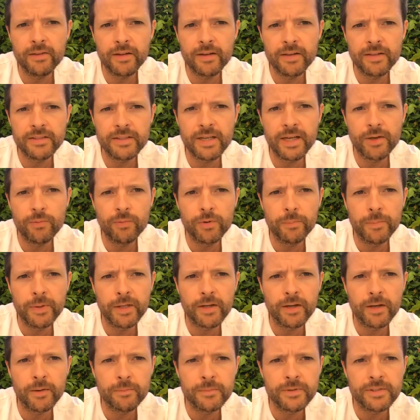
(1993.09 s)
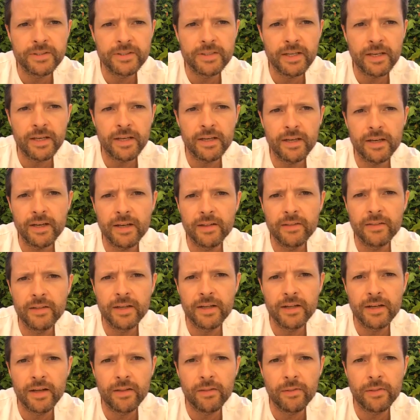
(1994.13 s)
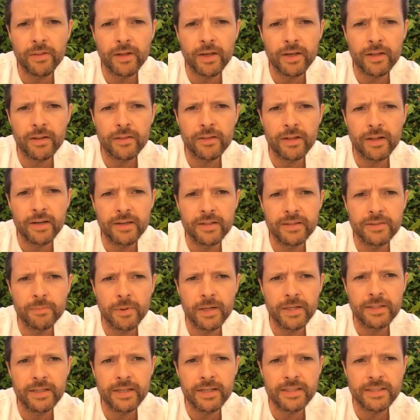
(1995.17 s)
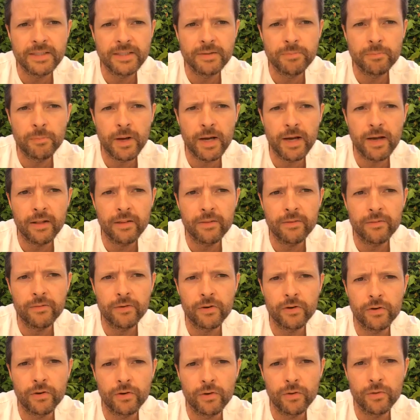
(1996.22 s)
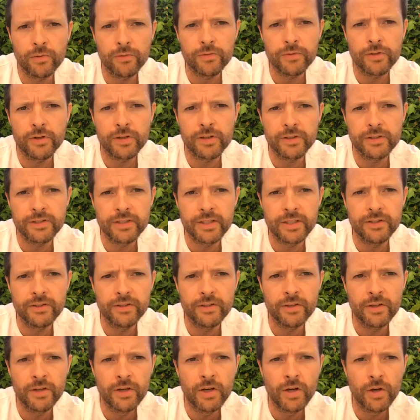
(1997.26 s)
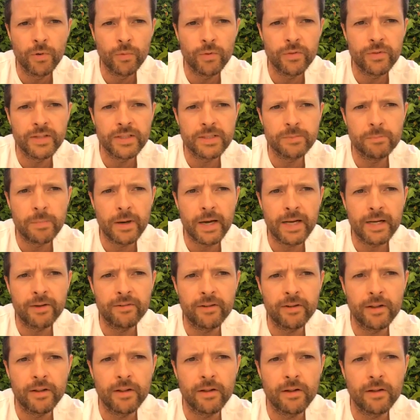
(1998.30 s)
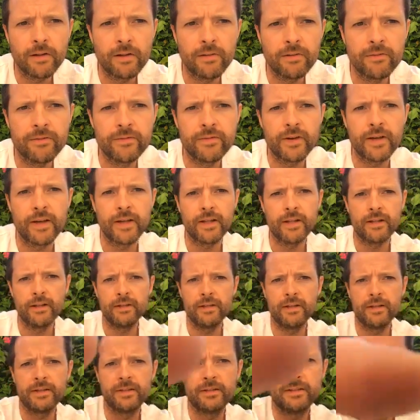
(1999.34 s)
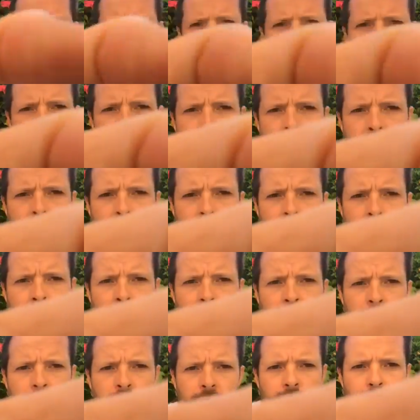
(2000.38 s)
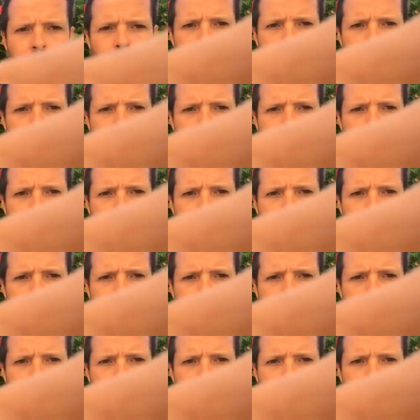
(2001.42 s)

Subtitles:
as I would become sick, and then I think that it is my destined path for growth to continue with this battle of illness. Or